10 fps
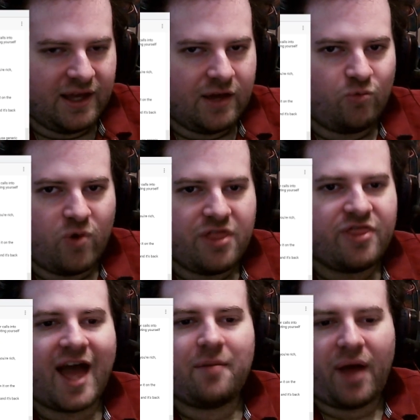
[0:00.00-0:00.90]
with
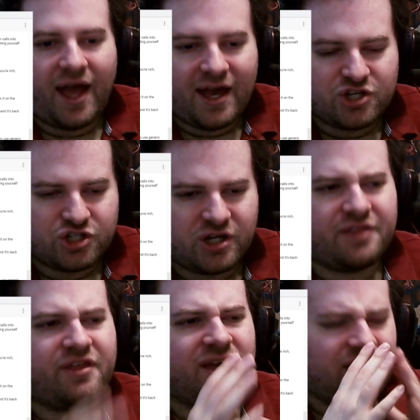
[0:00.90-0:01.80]
that passion. I
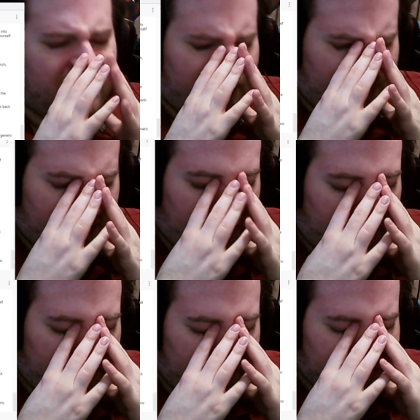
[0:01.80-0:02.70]
think
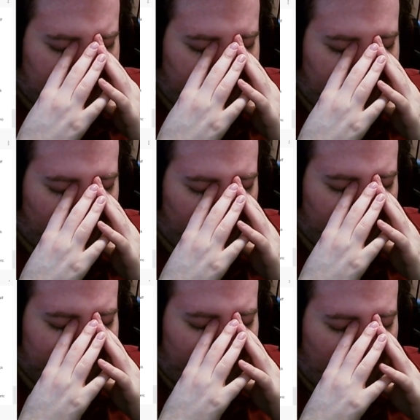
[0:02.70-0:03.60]
some
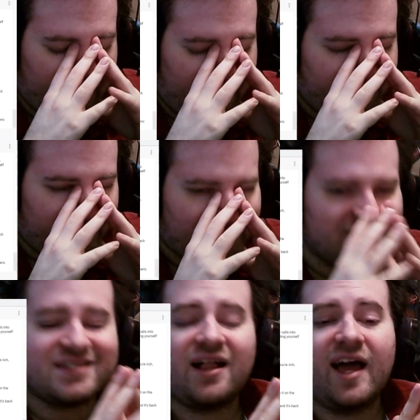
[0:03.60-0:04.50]
people point out, like,
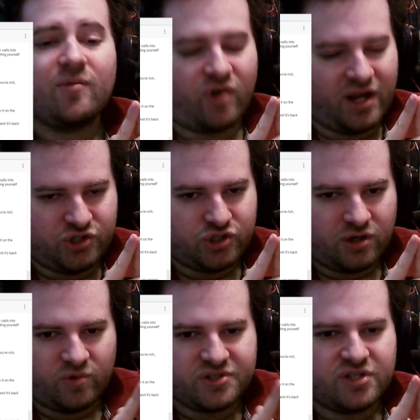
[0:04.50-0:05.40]
Slime
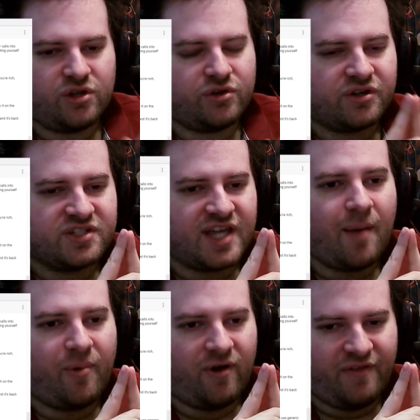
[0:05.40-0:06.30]
Rancher was another
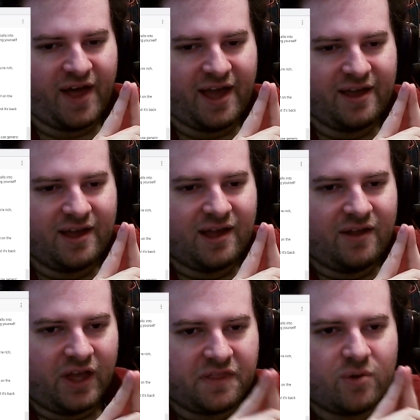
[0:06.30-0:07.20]
example of that.
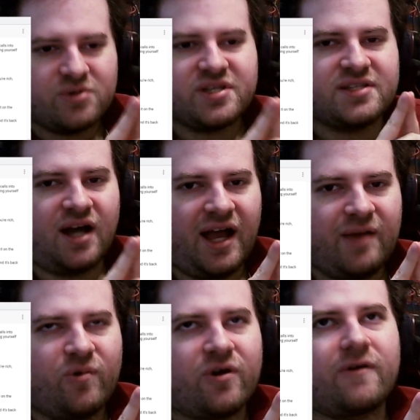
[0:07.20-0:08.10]
Like, there was a
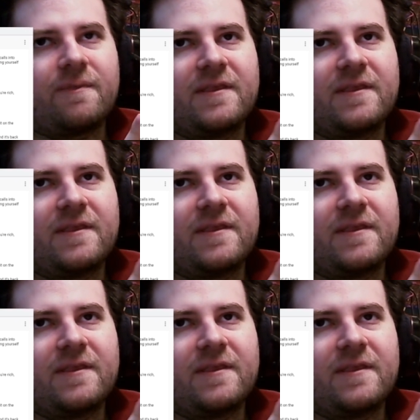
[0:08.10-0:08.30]
time where